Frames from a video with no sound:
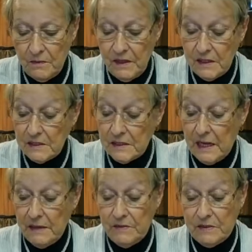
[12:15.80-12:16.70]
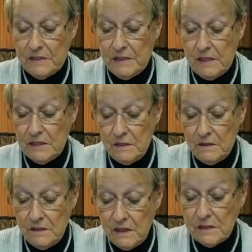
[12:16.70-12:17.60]
Then David said,
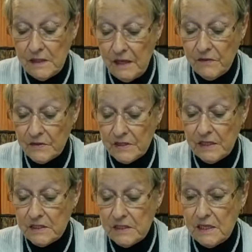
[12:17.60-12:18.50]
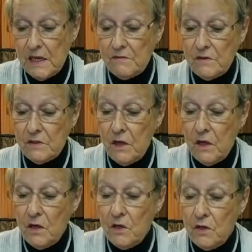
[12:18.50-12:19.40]
Then Nathan said to David,
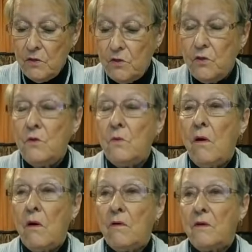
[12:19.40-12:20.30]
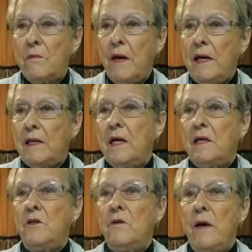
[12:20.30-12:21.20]
You are the man.
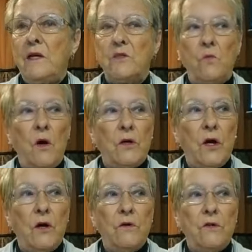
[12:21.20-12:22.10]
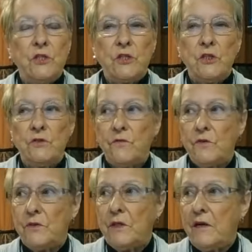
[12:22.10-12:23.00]
Can you imagine what courage it took
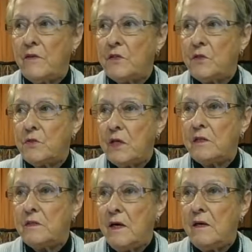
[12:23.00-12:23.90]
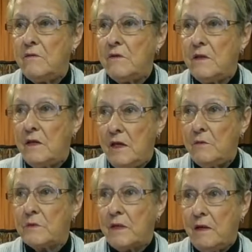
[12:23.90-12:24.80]
for Nathan to tell David that
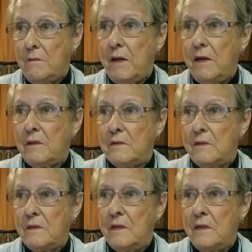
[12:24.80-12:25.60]
he was that man?